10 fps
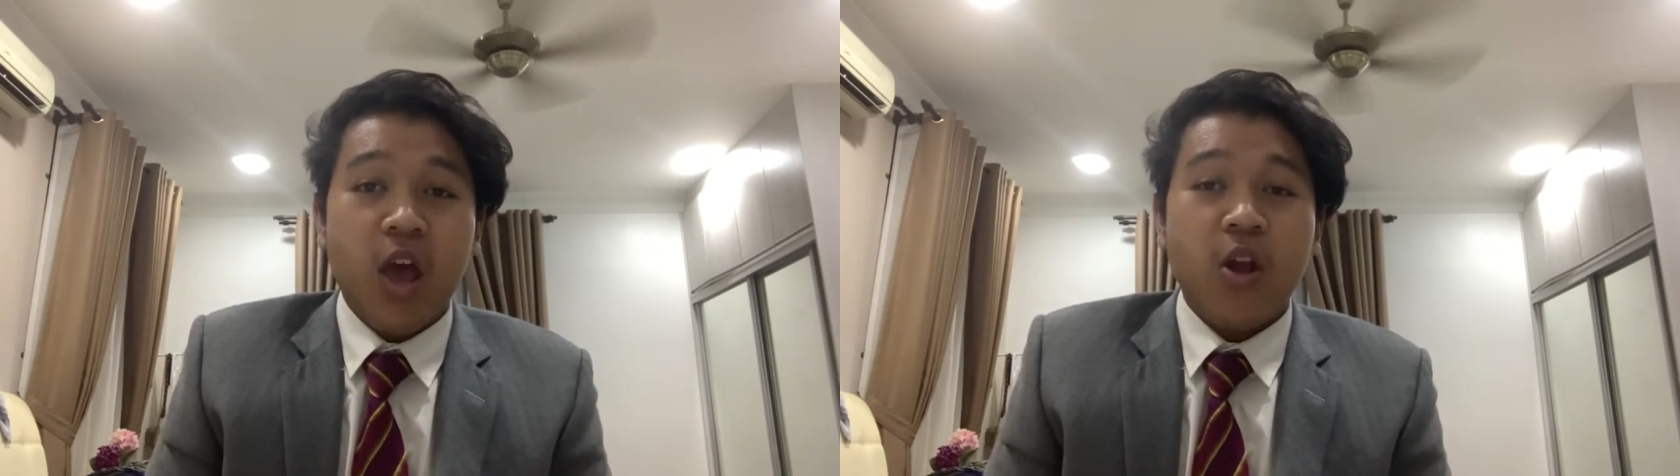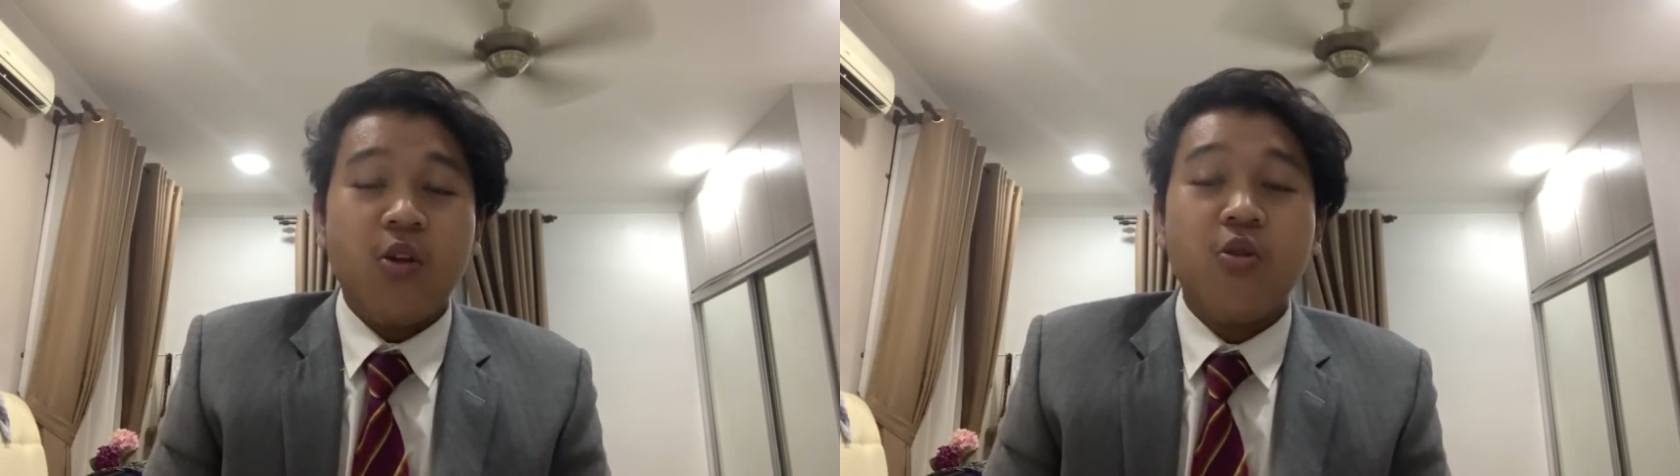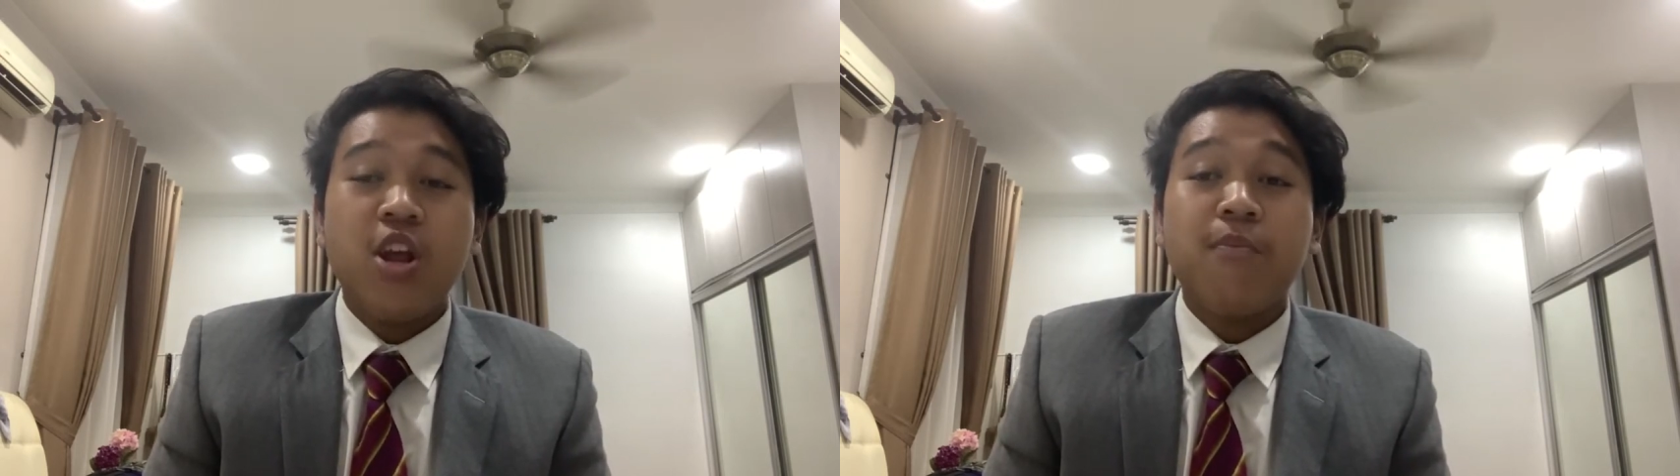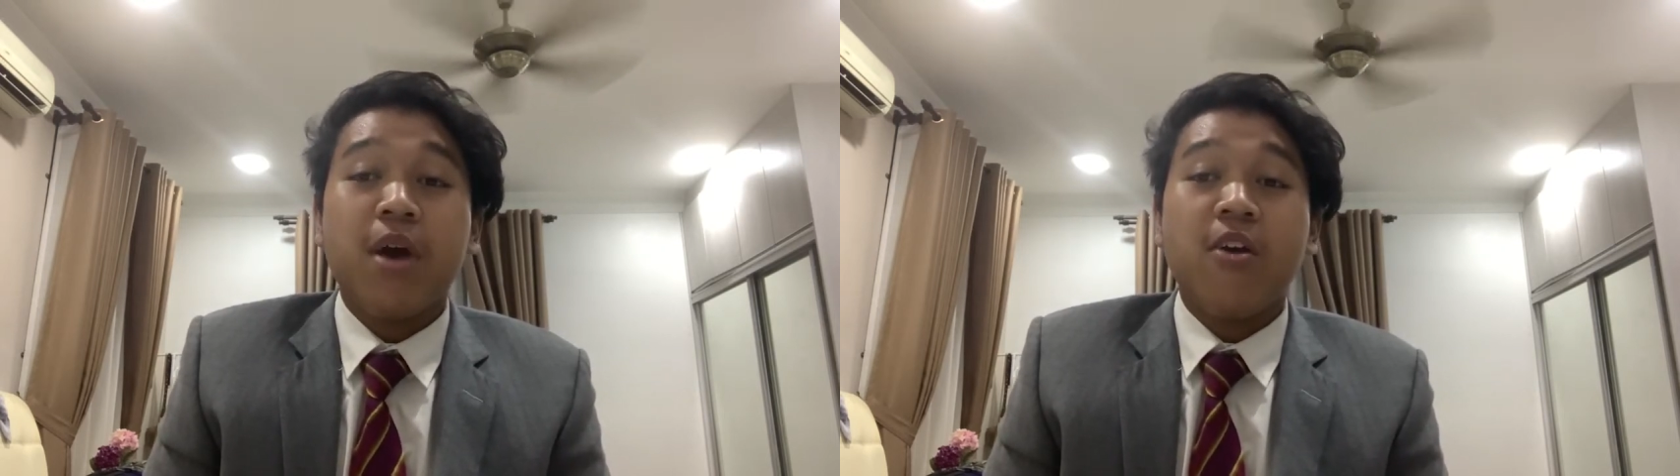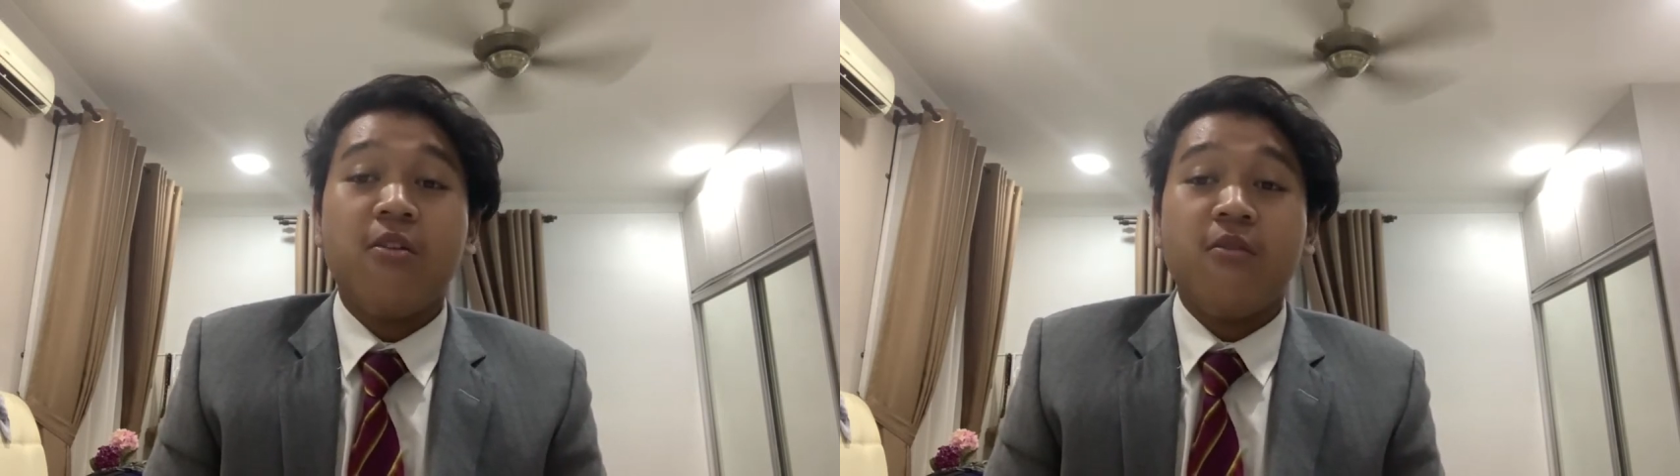During
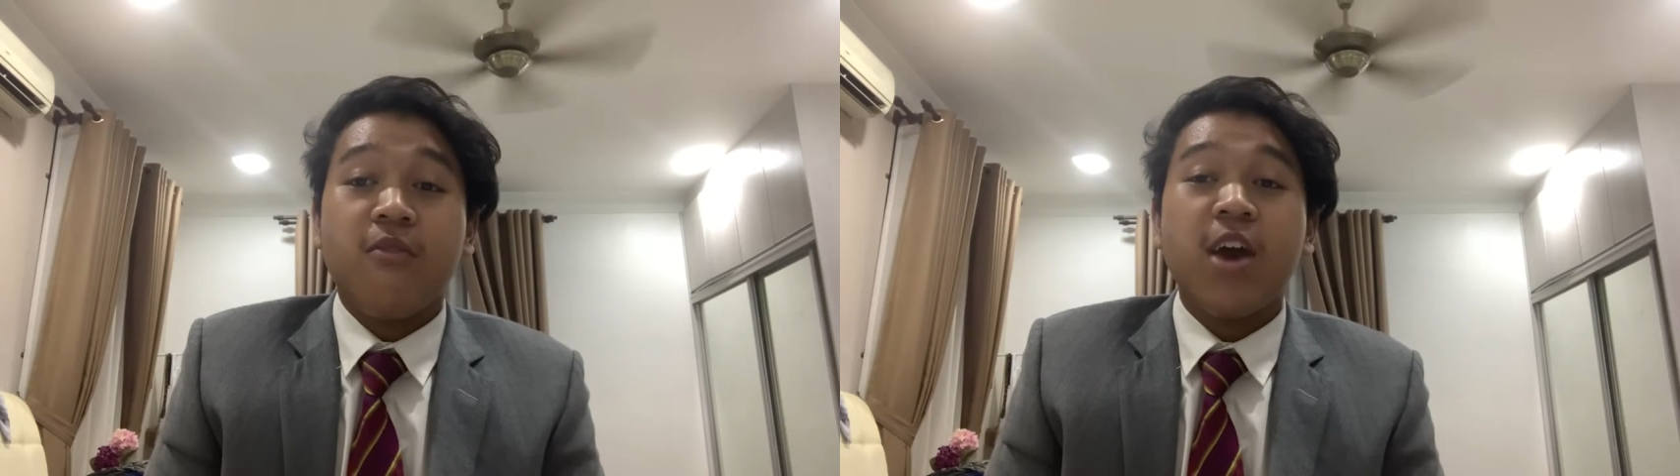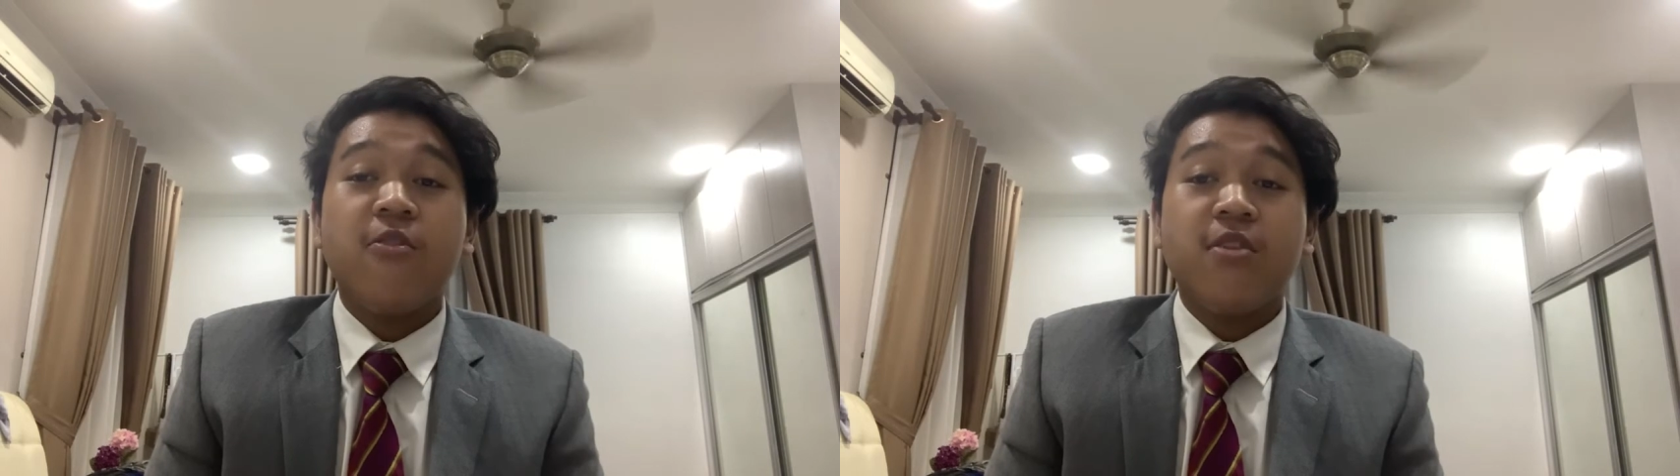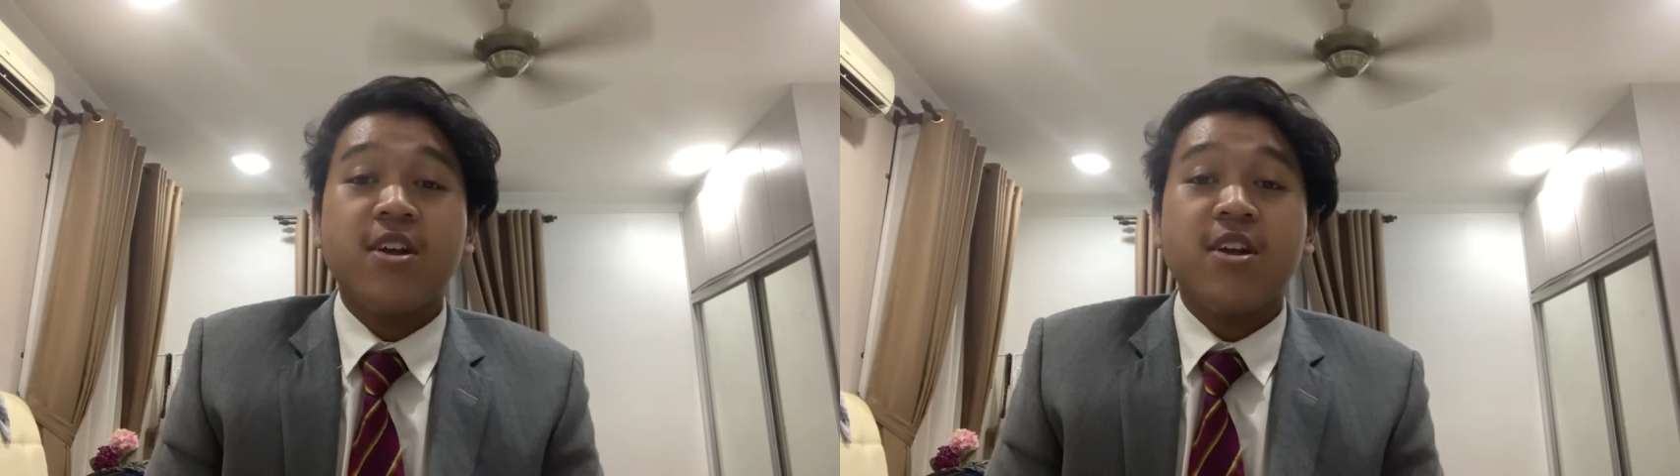my 5